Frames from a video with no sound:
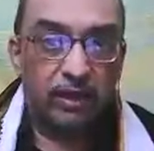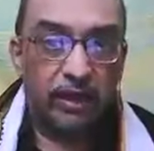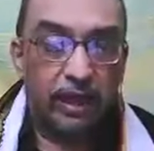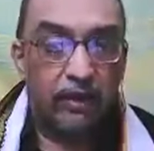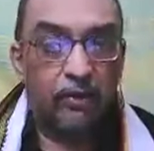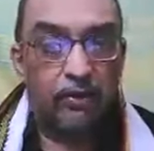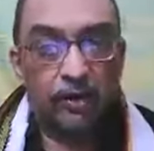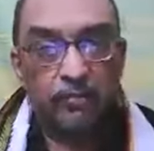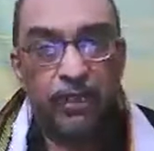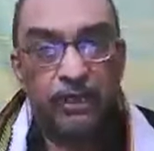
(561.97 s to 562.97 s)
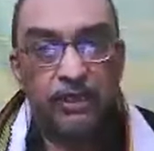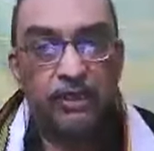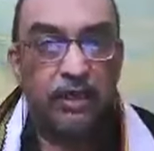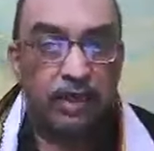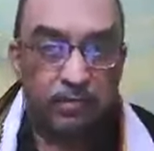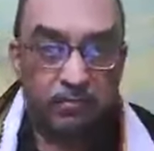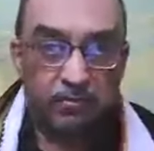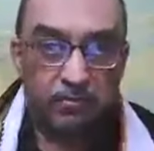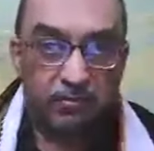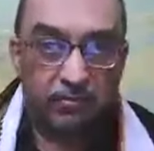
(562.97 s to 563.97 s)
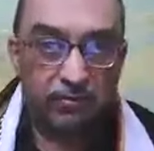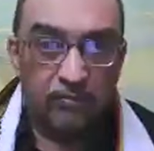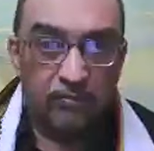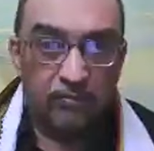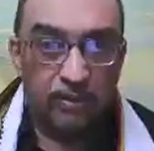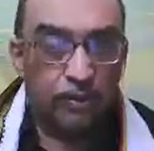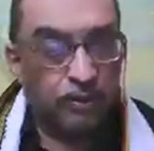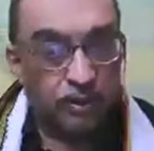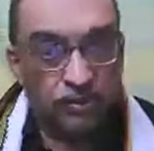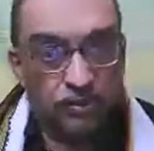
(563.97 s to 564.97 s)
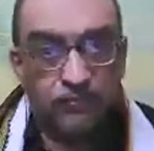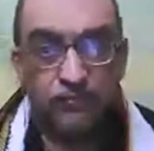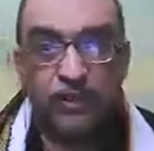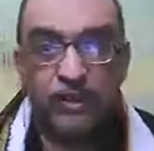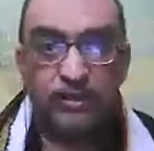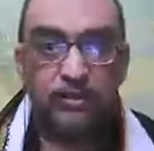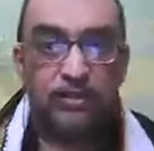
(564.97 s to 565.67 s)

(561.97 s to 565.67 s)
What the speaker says: have gone back in time using software